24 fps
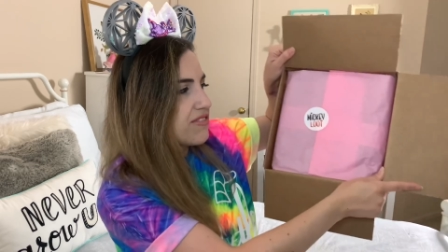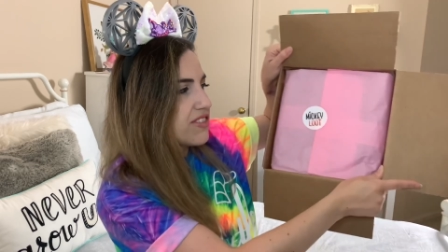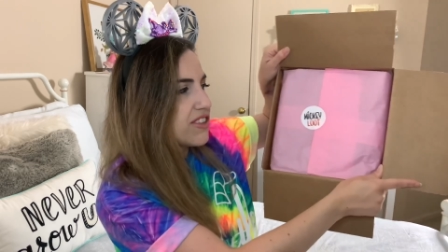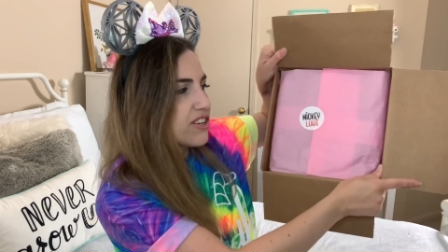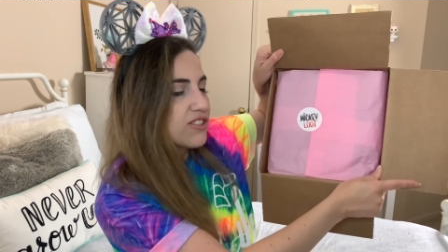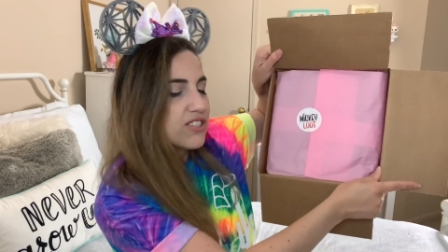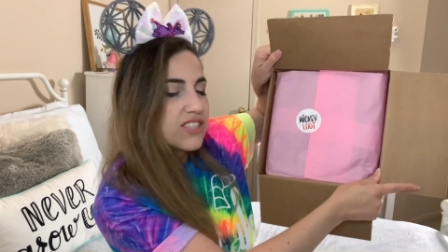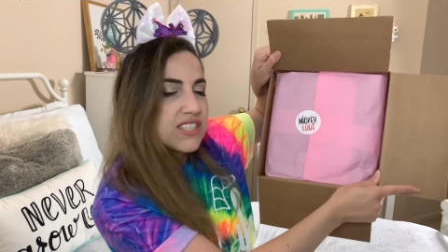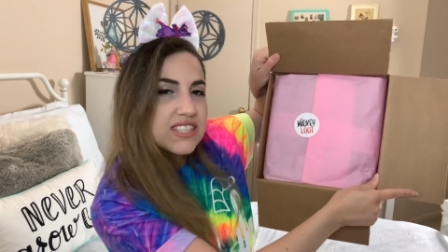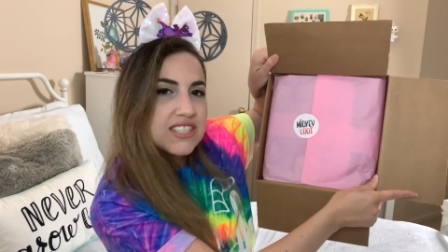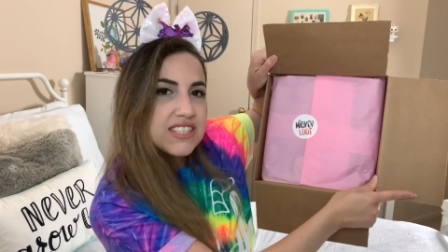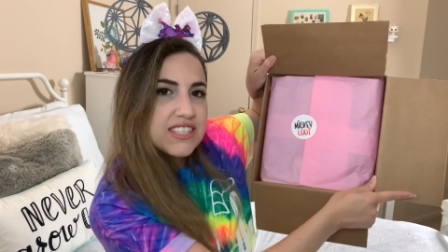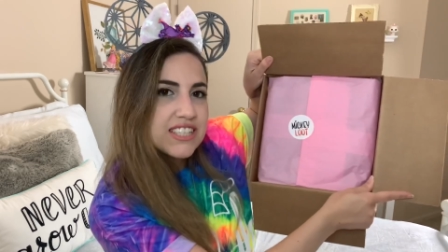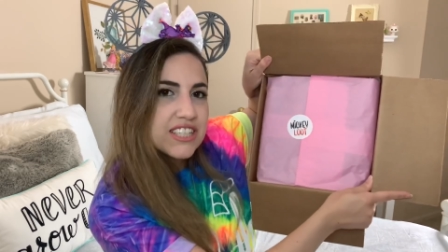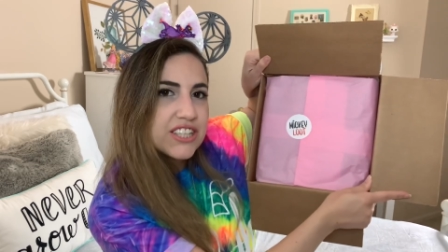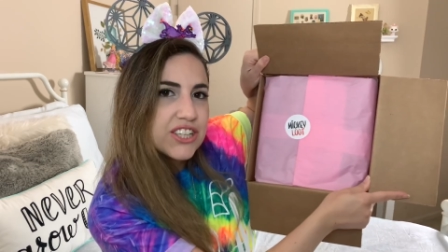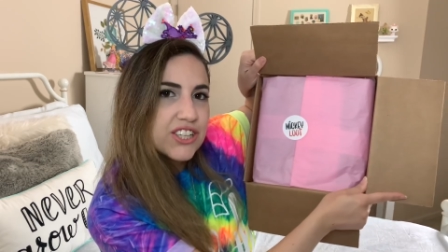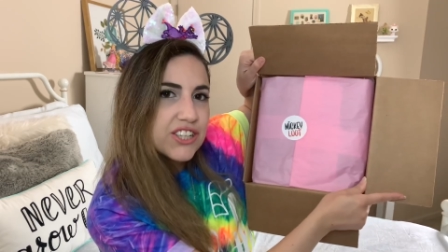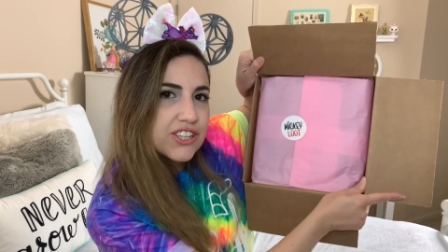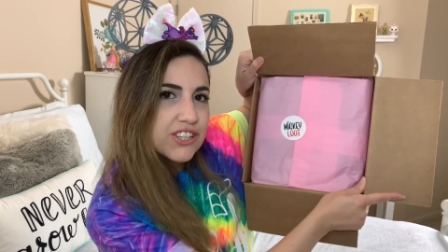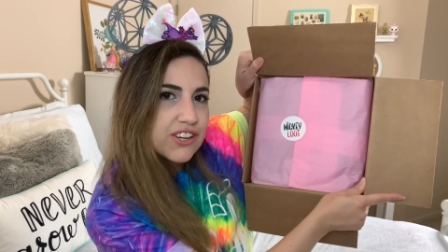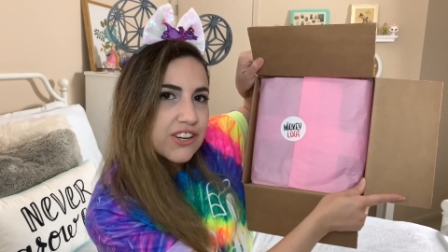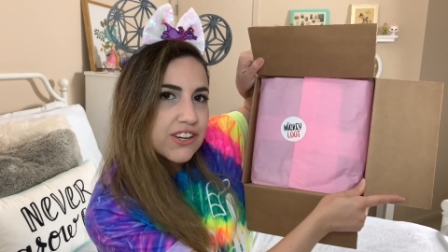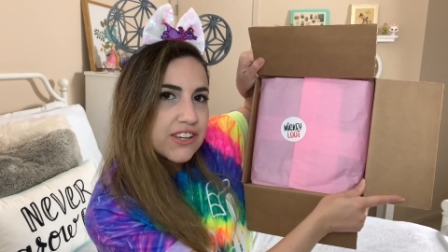their
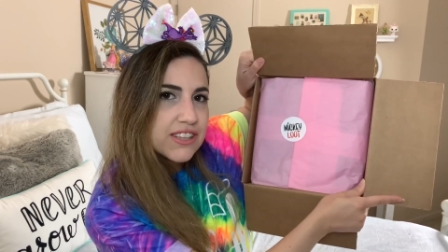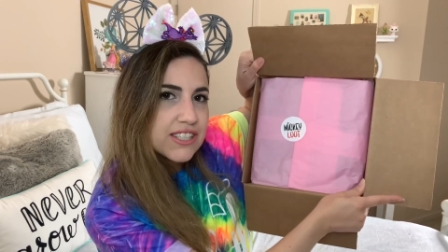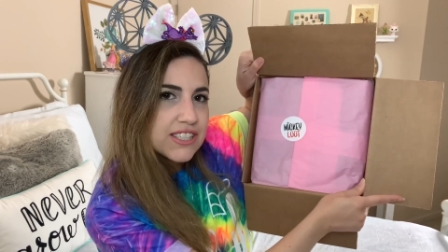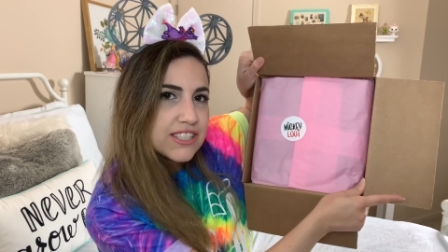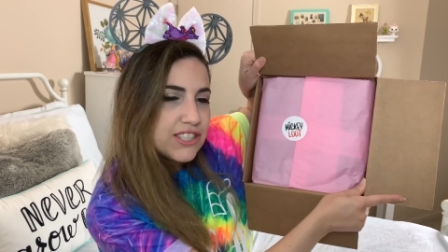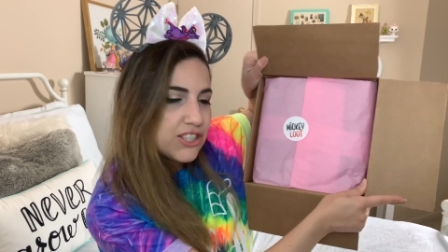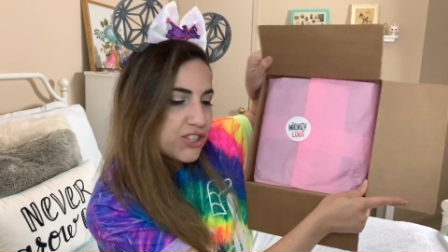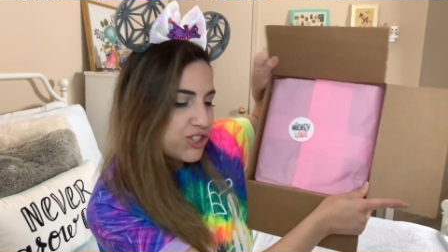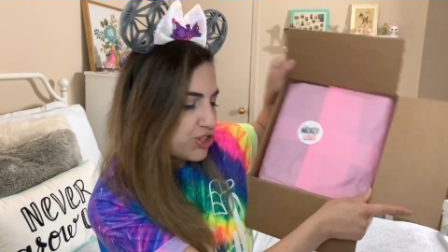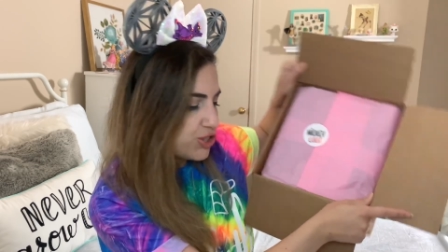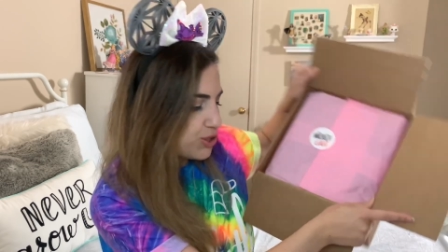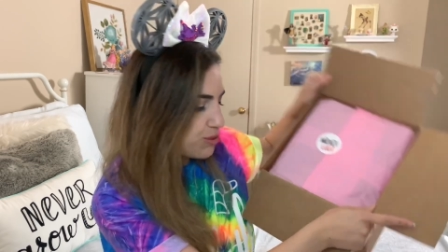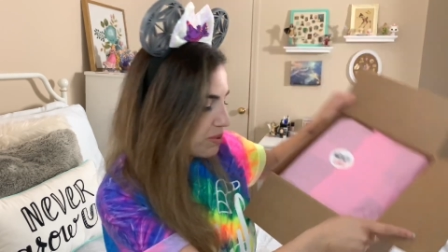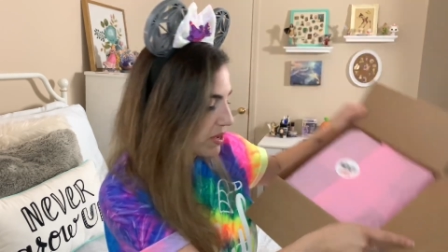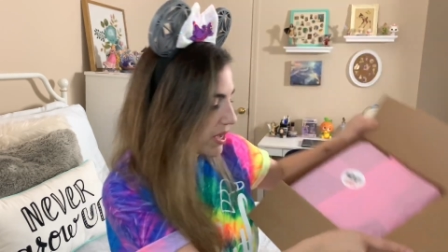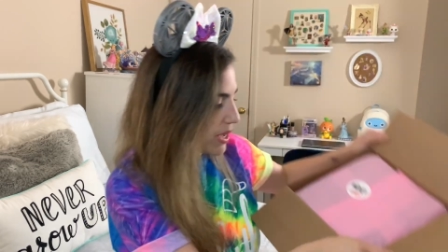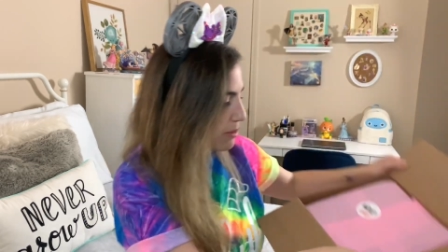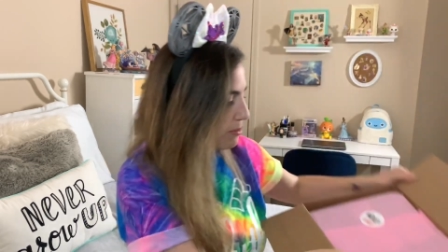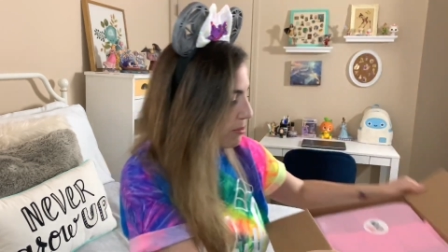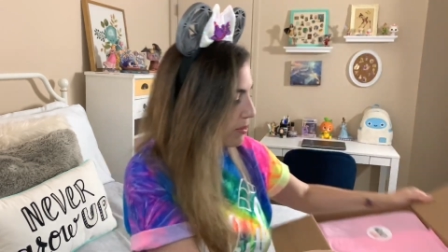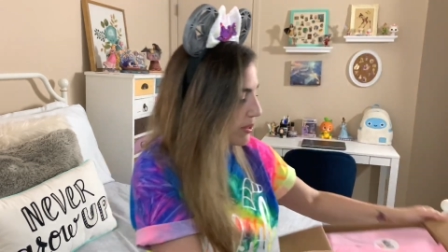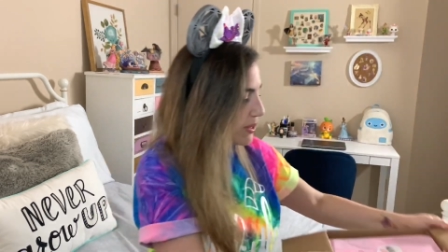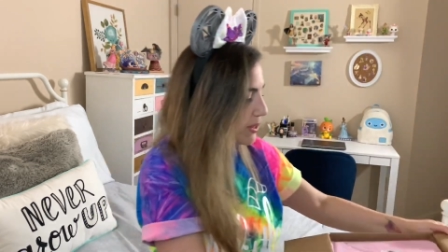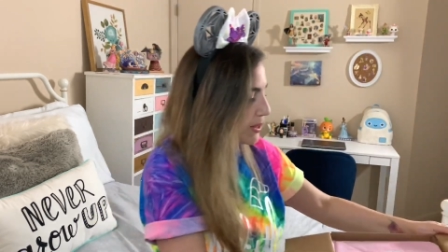sticker on the tissue
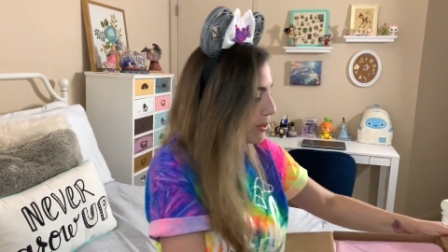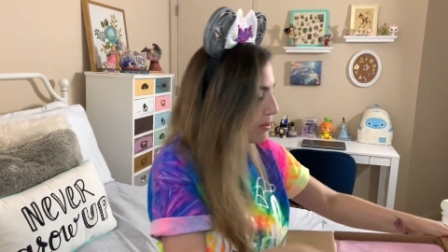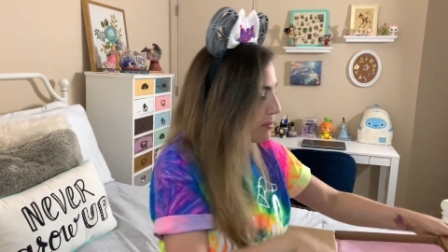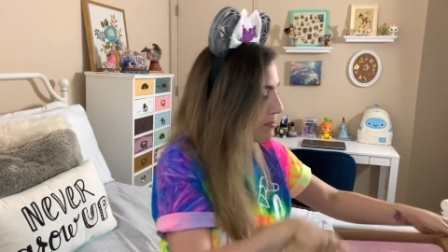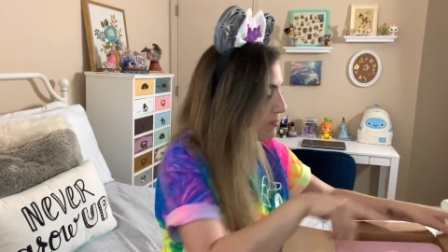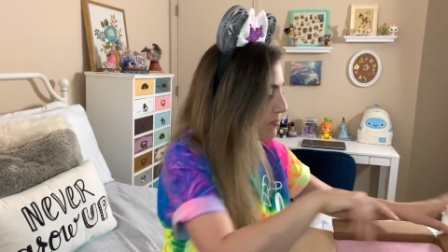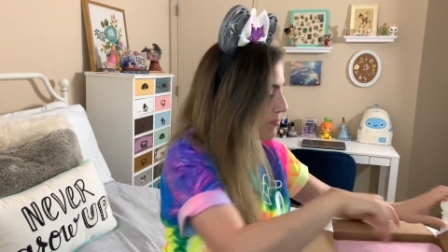paper